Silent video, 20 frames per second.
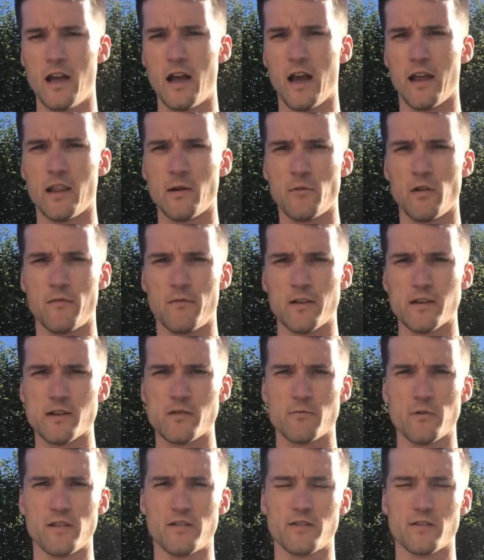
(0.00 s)
And then we
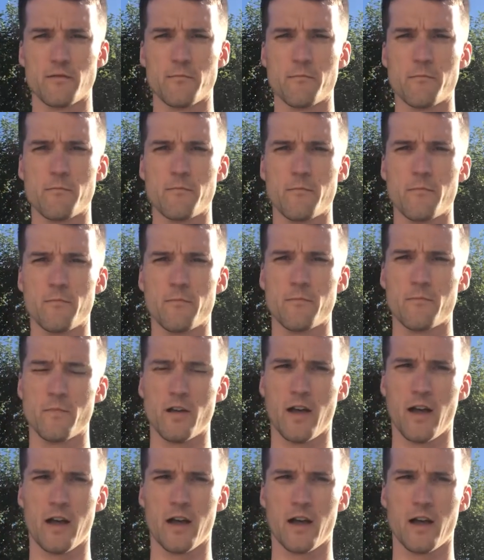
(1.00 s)
finish with some
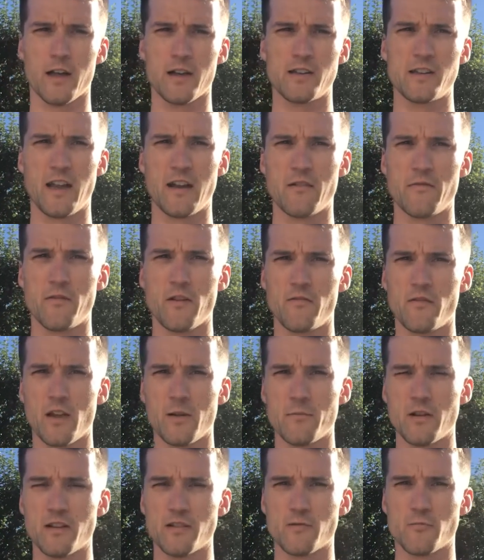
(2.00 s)
10 to
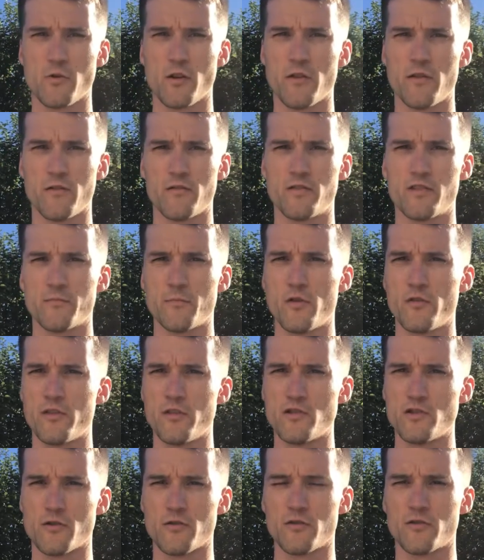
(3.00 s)
15 minutes worth of smooth
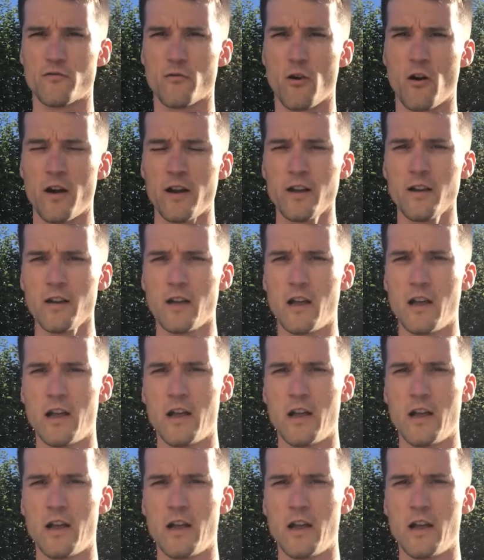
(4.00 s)
endurance riding,